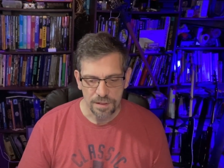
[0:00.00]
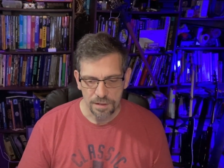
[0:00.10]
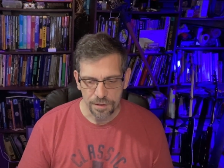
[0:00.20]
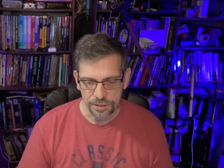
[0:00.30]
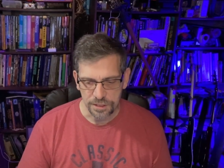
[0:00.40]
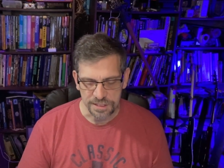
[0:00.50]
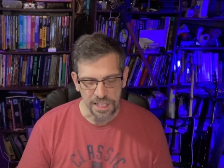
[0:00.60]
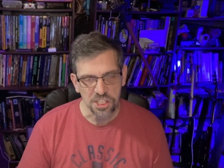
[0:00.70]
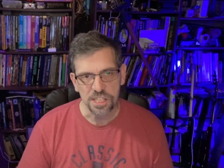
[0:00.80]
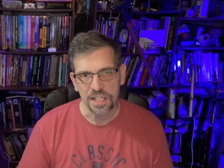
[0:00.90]
There's a
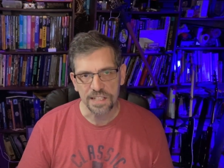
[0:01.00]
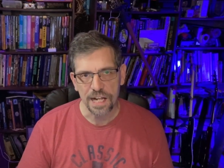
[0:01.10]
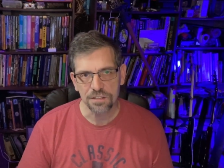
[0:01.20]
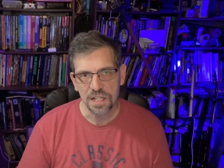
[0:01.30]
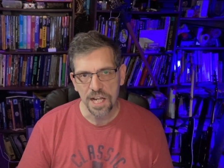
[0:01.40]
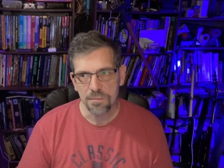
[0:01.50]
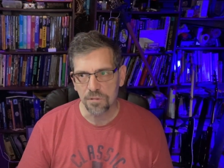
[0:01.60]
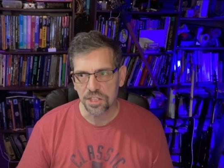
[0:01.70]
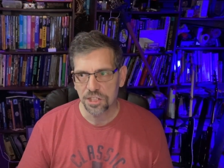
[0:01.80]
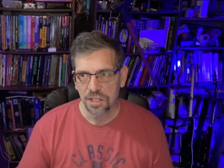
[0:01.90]
section on downtime,
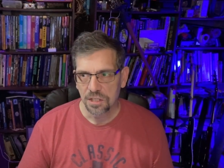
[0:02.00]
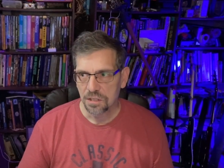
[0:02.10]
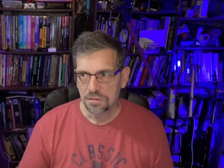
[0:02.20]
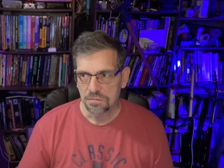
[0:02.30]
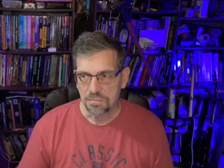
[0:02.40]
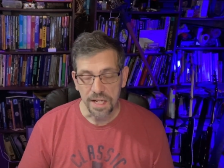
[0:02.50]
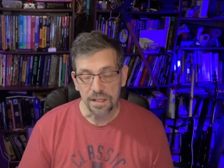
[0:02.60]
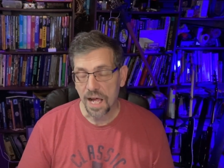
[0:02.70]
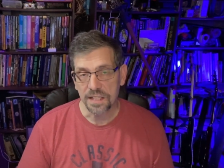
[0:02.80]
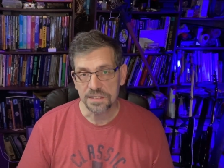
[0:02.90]
which made
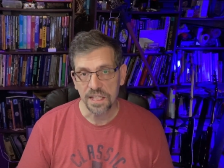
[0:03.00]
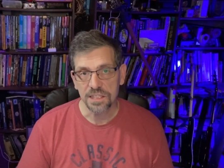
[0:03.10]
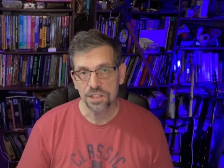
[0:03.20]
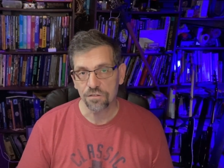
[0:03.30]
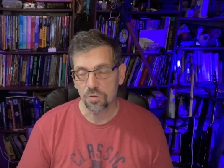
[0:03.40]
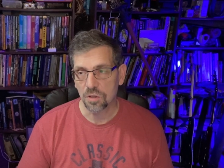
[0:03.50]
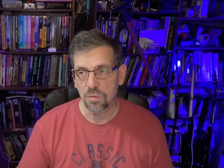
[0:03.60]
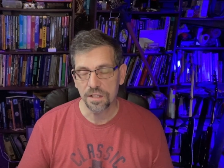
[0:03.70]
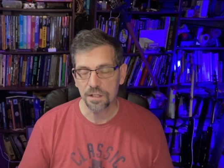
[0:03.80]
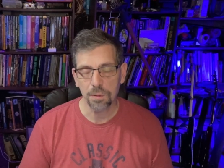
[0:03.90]
a lot of sense for
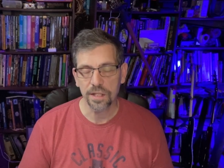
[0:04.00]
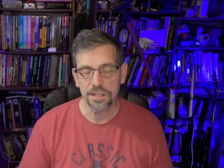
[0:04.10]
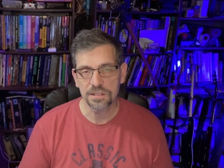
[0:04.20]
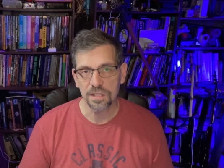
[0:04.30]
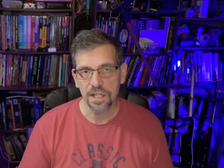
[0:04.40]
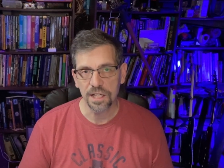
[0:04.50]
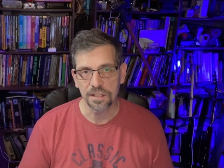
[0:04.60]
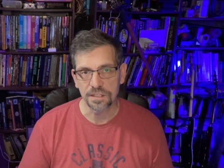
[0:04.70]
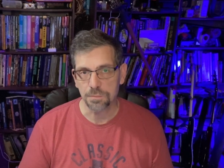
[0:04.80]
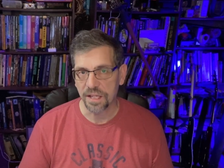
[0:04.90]
when the players are
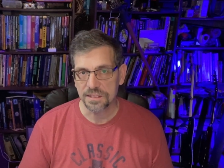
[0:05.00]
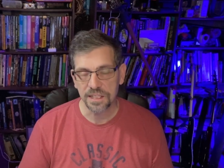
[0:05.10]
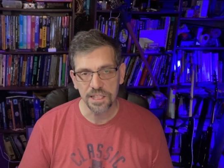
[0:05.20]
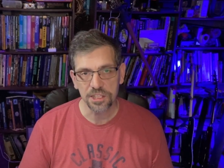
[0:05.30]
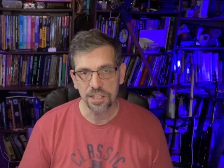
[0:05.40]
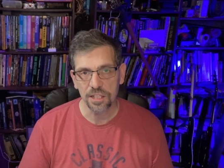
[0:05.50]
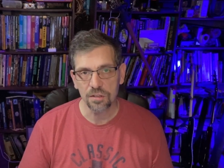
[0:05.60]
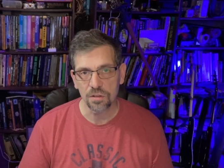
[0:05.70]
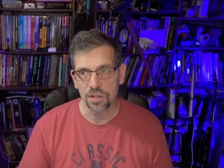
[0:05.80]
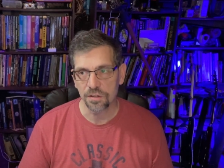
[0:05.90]
on the space station
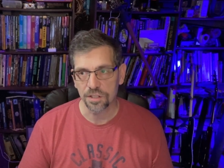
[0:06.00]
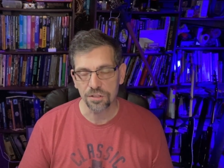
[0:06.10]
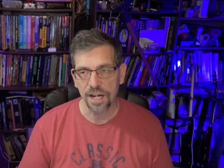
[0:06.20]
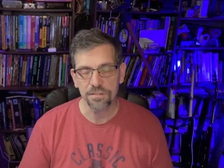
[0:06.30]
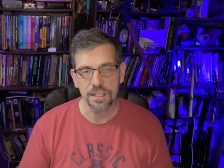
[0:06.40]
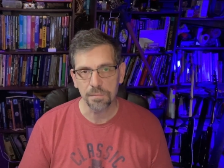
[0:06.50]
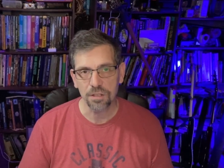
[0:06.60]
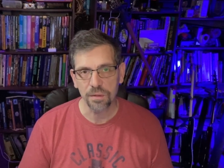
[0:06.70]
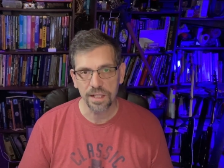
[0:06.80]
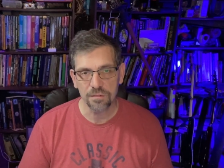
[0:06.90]
or they're traveling
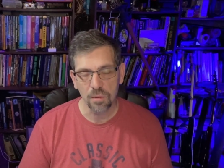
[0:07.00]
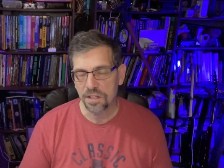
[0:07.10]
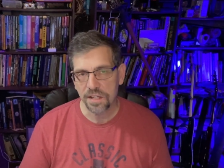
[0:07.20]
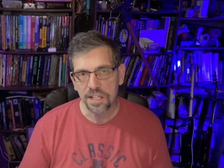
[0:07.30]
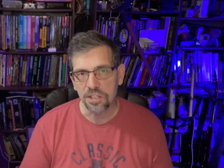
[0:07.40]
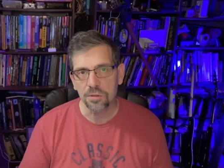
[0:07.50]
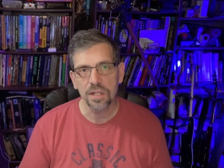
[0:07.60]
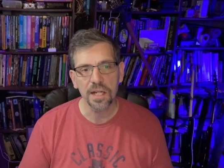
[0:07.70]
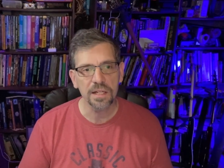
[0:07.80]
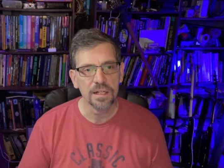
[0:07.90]
between. What are they
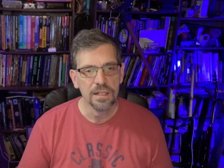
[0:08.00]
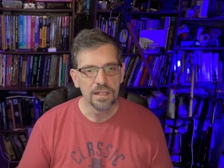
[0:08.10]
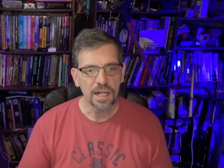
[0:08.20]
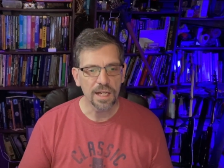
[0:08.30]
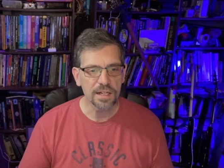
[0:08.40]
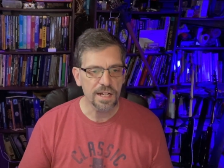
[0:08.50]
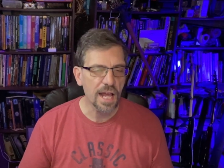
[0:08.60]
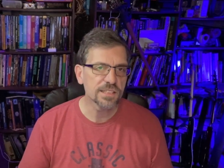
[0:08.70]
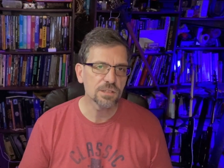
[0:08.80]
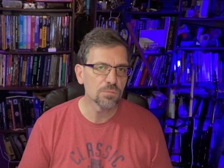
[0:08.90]
doing? And it
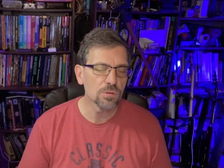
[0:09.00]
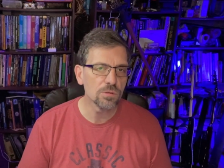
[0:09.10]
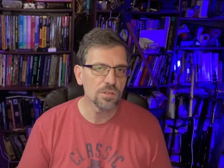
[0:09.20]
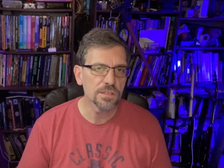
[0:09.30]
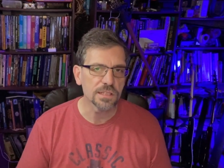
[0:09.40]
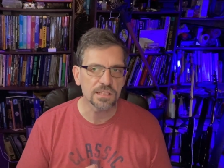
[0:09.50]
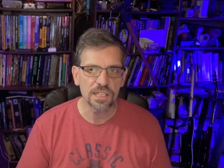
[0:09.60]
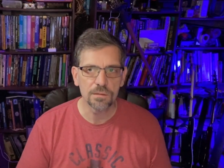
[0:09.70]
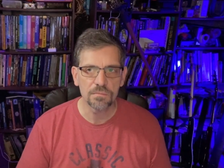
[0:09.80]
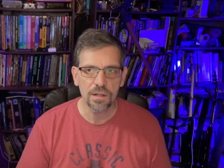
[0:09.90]
had some rules and
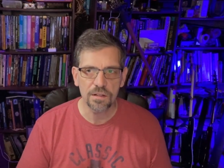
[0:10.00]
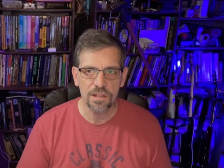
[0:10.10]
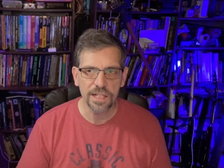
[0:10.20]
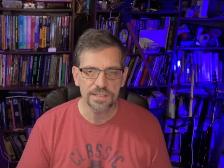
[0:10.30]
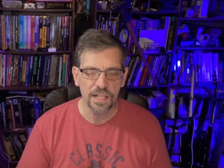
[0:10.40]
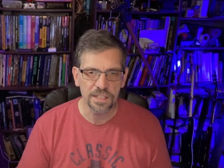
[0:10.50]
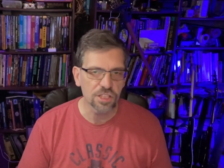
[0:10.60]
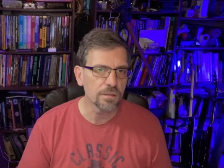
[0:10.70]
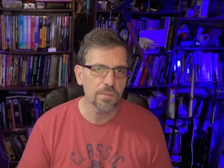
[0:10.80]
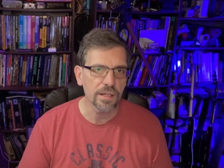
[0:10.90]
some things that
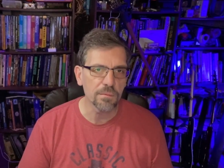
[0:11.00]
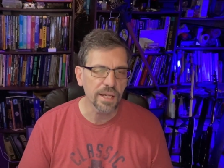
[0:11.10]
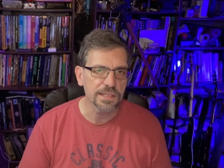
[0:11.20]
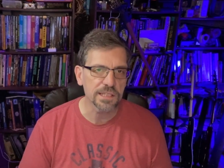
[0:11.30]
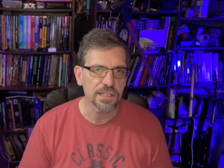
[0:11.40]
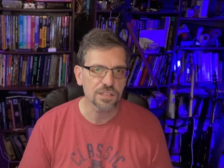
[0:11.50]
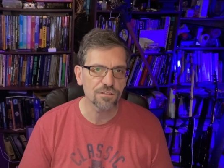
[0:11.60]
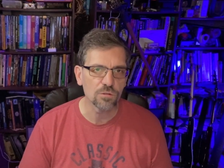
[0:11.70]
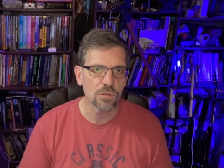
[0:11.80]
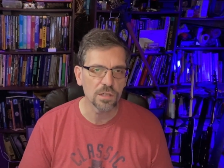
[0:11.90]
legitimately made sense
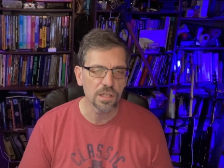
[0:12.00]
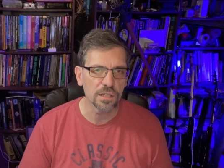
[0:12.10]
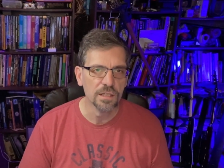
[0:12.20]
for